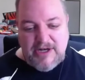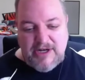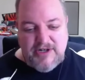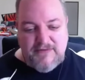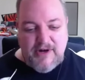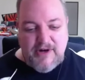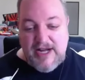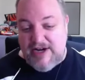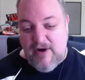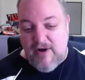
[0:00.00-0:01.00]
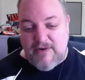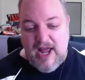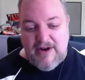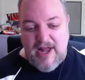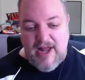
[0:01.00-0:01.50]
sure if they'll get it here
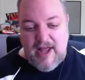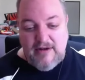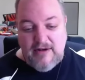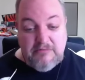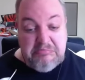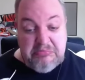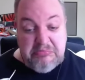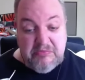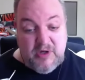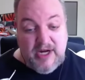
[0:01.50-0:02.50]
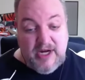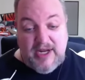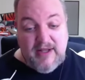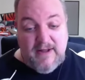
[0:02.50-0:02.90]
overnight or not. No idea.